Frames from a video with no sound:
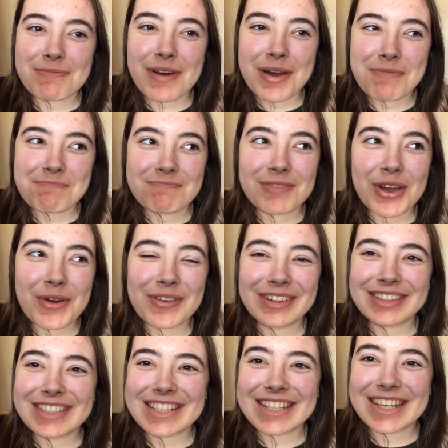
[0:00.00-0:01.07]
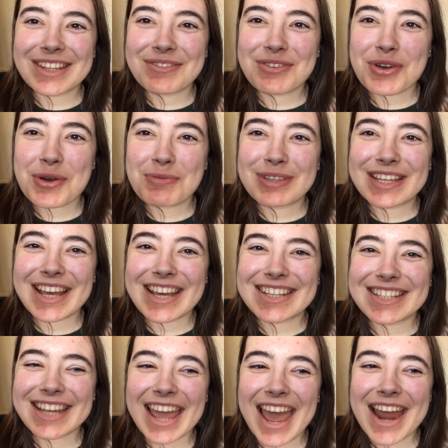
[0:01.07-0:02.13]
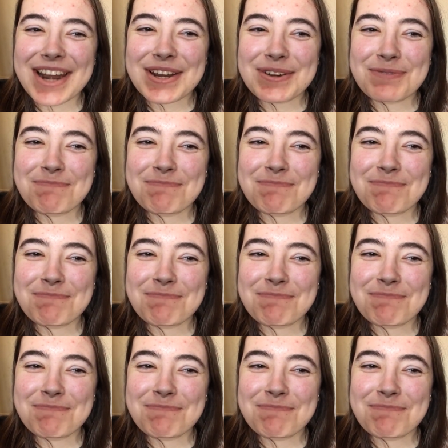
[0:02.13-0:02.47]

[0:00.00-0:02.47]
I'm going to see the view upstairs again.